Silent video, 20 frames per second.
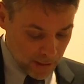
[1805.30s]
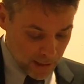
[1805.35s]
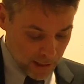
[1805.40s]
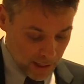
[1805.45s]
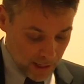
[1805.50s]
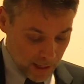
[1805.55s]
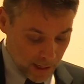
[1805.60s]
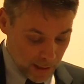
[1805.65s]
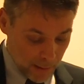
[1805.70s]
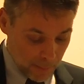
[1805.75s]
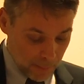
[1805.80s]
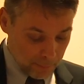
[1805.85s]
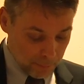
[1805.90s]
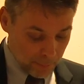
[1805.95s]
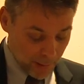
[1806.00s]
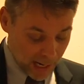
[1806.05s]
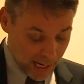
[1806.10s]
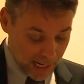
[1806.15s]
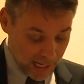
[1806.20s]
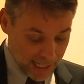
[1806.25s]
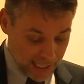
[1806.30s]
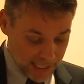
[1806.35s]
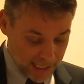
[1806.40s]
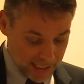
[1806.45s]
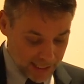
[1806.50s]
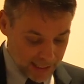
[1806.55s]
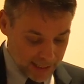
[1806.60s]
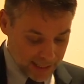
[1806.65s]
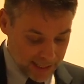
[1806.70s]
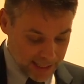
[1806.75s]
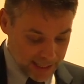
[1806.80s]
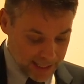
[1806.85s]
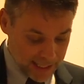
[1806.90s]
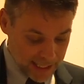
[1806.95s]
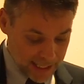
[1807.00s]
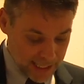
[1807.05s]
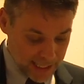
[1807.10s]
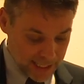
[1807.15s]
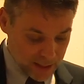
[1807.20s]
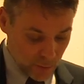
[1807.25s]
uh, by
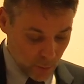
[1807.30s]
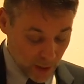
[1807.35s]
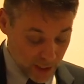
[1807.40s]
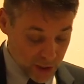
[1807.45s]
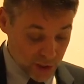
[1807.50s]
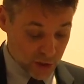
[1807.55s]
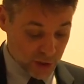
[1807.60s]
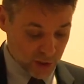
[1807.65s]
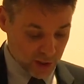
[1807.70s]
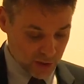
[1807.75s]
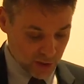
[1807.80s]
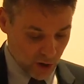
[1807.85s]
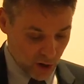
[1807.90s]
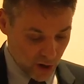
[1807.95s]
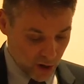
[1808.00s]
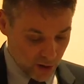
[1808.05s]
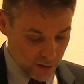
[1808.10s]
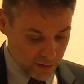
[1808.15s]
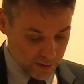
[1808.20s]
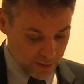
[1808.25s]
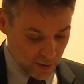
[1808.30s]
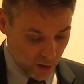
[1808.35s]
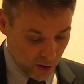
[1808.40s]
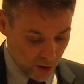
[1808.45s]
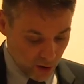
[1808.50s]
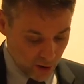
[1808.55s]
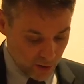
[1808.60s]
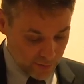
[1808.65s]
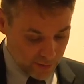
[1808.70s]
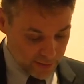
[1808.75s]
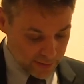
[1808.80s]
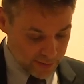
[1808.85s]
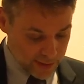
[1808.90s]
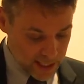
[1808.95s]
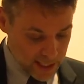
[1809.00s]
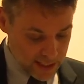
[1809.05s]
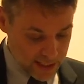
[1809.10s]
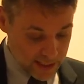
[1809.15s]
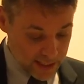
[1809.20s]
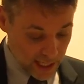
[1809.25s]
the question on, on
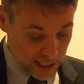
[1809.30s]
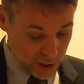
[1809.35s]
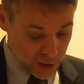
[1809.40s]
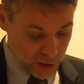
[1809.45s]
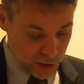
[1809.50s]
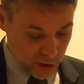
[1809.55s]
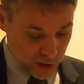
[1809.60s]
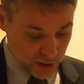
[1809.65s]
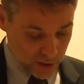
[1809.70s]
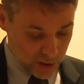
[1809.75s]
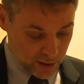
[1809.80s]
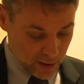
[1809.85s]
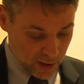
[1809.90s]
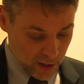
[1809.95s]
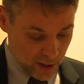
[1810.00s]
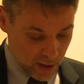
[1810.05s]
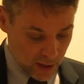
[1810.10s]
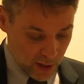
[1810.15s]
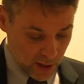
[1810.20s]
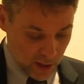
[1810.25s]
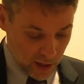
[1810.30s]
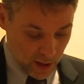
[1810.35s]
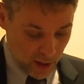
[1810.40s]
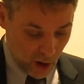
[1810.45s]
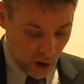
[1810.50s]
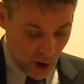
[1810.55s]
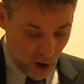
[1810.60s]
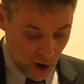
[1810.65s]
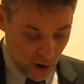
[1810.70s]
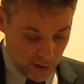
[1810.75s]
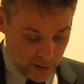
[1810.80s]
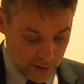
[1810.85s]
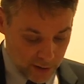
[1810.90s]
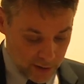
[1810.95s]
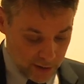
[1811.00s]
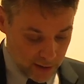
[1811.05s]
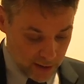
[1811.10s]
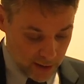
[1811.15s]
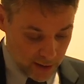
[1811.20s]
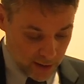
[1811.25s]
the section
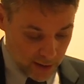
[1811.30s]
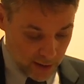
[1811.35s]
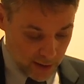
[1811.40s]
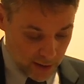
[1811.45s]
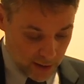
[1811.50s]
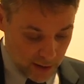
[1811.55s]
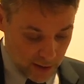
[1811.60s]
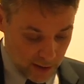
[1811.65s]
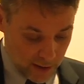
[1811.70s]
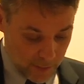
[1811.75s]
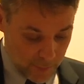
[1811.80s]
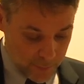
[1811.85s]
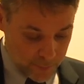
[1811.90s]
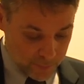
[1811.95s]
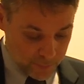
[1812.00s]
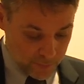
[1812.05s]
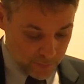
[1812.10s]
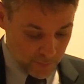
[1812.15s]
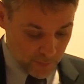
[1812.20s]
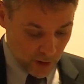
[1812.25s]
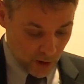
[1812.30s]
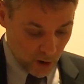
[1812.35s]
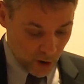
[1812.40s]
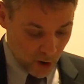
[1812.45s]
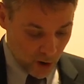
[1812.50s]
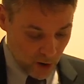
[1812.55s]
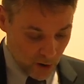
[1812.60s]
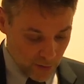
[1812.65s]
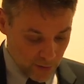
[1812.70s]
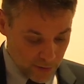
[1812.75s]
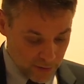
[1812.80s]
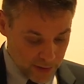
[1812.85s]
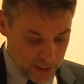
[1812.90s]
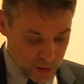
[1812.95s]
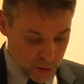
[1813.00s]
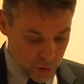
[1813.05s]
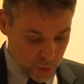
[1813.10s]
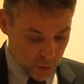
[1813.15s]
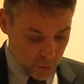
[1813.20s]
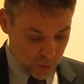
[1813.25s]
on, uh, on the
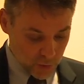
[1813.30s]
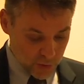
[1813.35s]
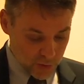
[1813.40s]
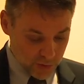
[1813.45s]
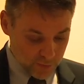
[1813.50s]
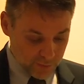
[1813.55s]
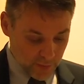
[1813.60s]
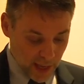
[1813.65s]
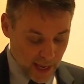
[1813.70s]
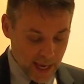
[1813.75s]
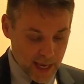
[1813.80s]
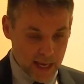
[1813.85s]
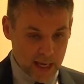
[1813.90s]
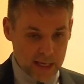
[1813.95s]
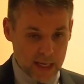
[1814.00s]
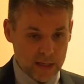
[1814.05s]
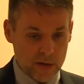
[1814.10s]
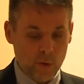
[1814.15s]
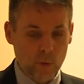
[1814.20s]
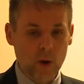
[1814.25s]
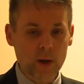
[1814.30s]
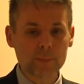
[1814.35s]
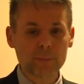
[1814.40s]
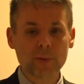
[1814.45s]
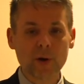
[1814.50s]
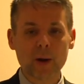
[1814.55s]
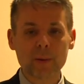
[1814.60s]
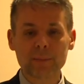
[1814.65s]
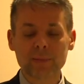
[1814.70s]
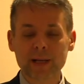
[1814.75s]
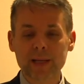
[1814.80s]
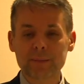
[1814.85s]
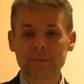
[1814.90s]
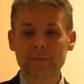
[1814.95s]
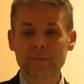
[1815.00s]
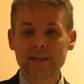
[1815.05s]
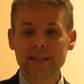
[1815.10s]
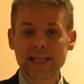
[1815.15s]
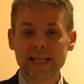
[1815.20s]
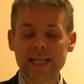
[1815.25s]
Jews. Uh, so, one
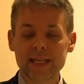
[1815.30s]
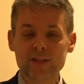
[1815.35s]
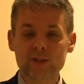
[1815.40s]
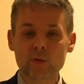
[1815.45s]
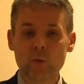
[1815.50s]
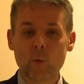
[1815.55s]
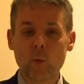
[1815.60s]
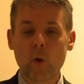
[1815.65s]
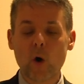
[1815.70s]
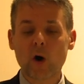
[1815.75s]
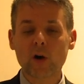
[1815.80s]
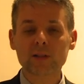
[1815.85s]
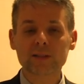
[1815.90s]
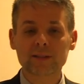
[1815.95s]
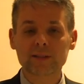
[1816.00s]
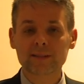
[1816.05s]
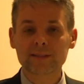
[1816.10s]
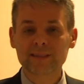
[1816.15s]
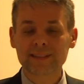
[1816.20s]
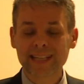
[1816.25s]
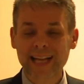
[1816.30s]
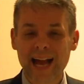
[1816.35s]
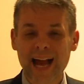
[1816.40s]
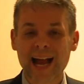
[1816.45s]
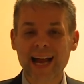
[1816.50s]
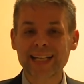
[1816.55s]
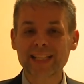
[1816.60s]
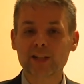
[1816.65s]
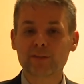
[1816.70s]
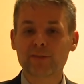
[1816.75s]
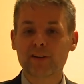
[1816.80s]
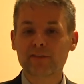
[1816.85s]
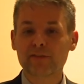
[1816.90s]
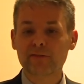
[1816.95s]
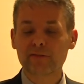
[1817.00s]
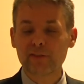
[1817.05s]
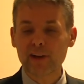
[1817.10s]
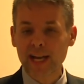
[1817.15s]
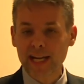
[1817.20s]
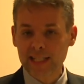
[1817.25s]
problem is what kind of
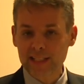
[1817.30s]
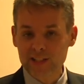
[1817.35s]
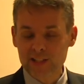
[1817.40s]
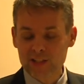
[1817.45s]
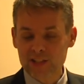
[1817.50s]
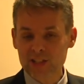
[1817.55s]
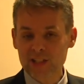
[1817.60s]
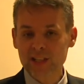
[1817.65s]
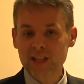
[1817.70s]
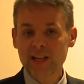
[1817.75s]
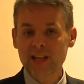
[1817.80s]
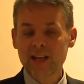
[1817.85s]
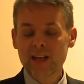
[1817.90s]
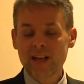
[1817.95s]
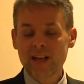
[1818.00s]
effects